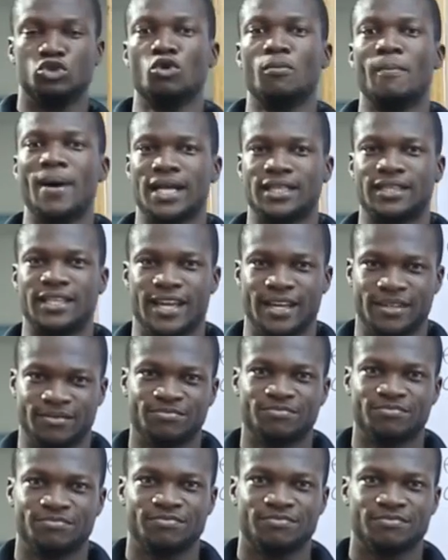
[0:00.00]
du matin.
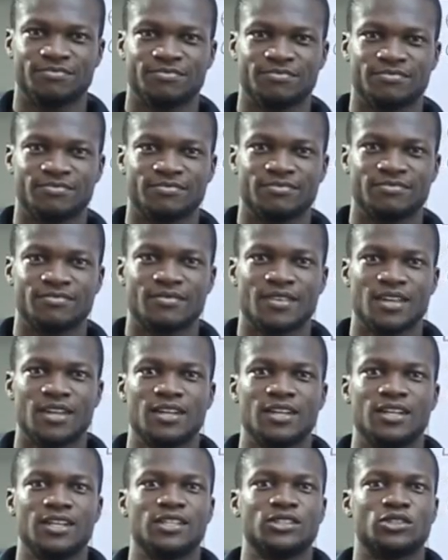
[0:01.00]

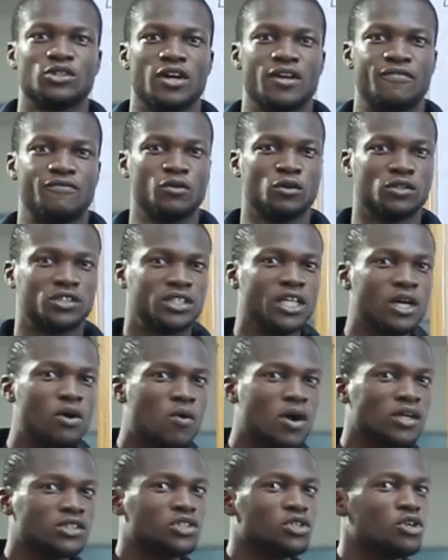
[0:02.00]
So if you still
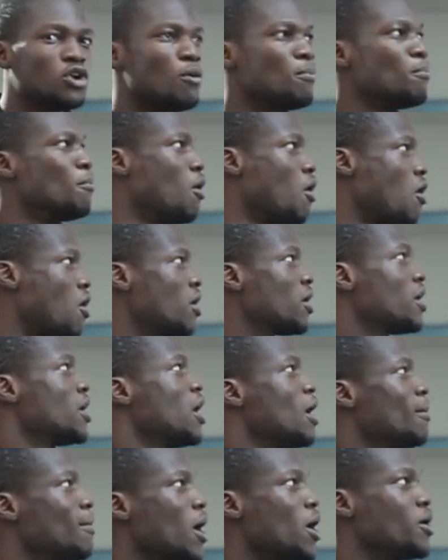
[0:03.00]
want to know
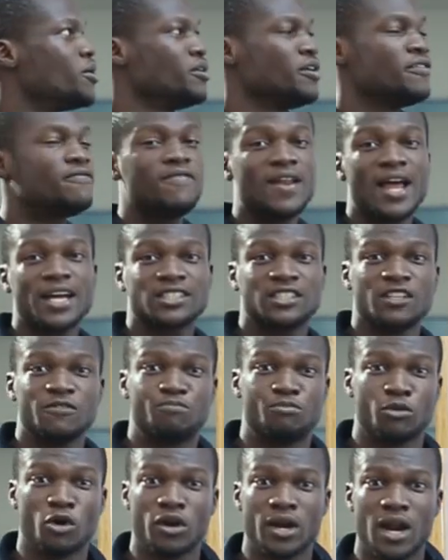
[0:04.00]
more about
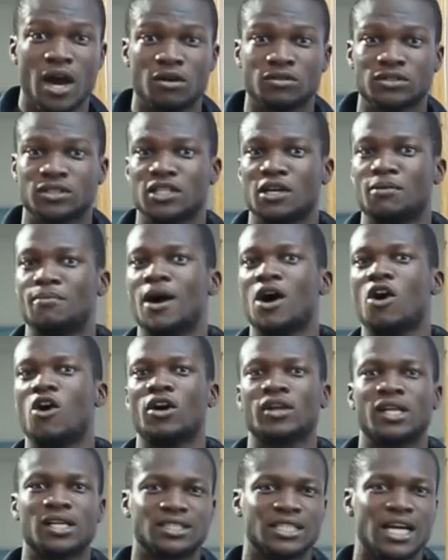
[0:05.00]
reflexive pronouns, about
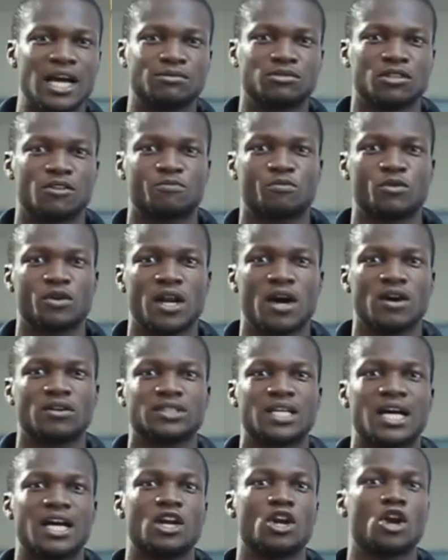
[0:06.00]
other types of
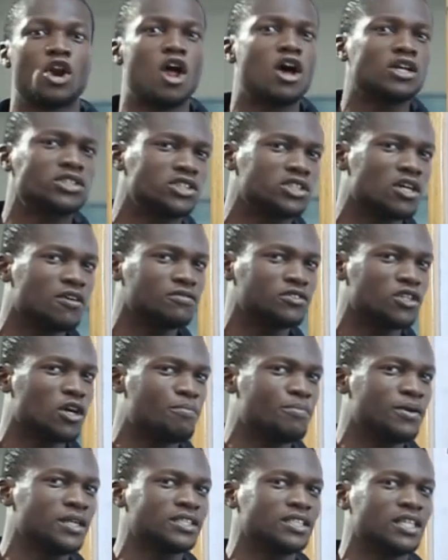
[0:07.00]
pronouns, and lots of
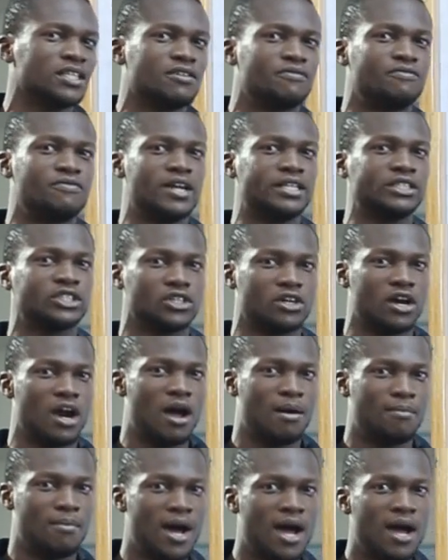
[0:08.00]
topics in the French
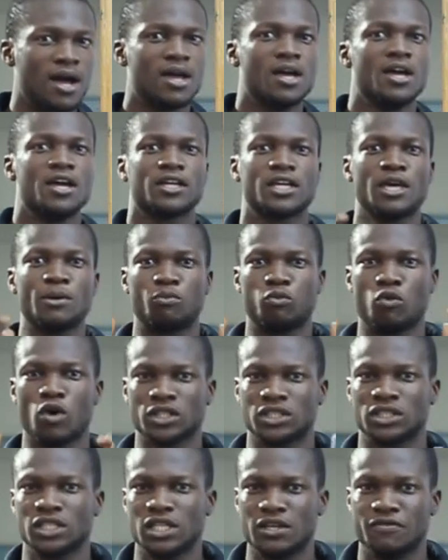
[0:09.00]
grammar, keep
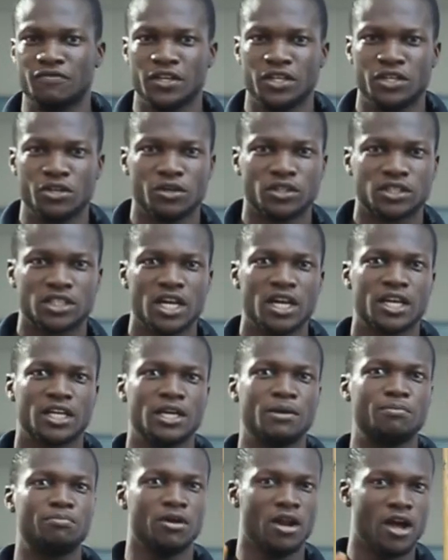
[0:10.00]
watching the videos,
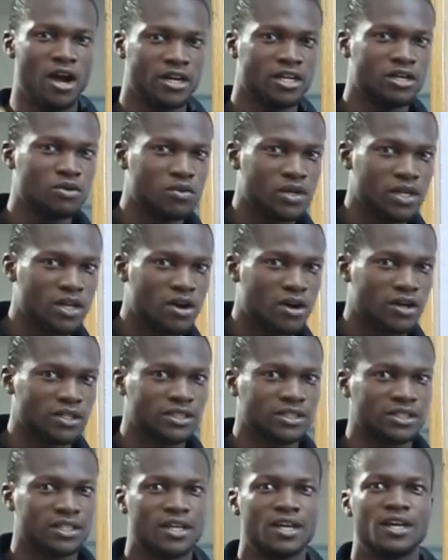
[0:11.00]
keep learning with
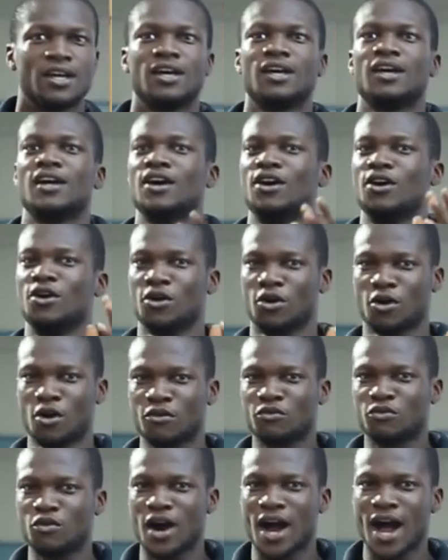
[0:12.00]
us. Au
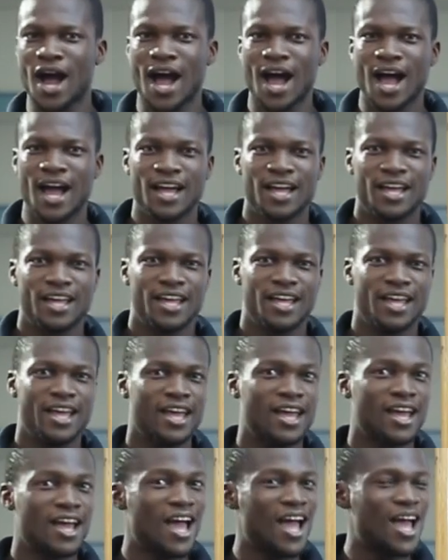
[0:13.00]
revoir
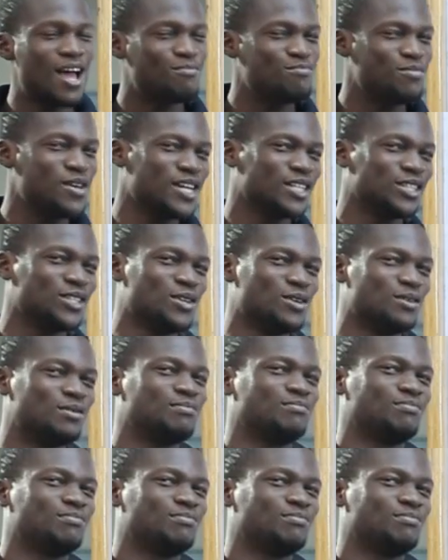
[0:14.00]
et à bientôt.